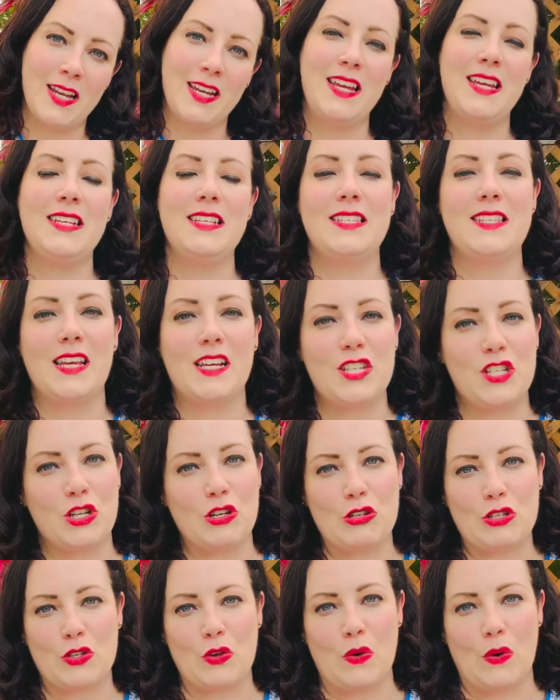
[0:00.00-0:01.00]
He's 6
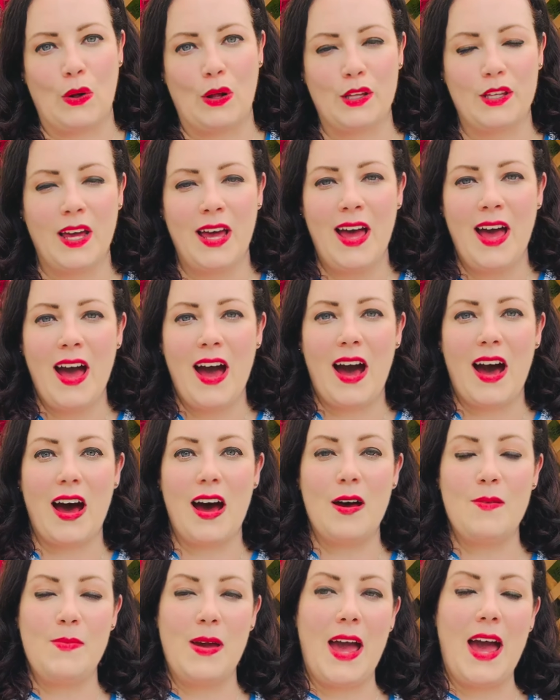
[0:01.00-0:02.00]
years old,
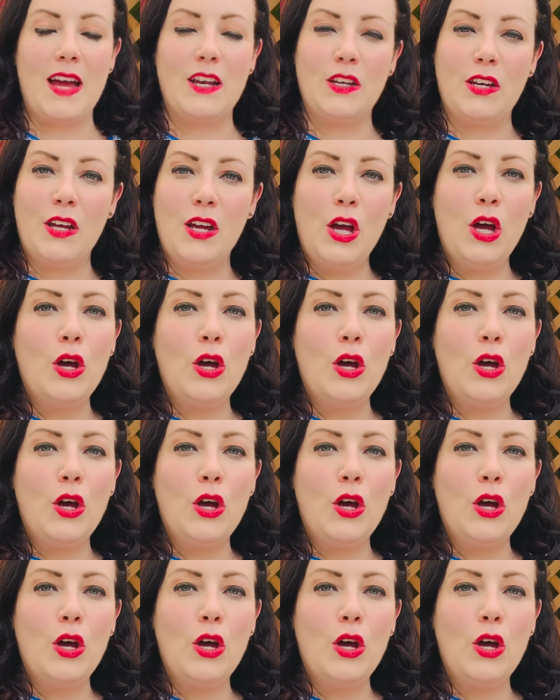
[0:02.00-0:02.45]
and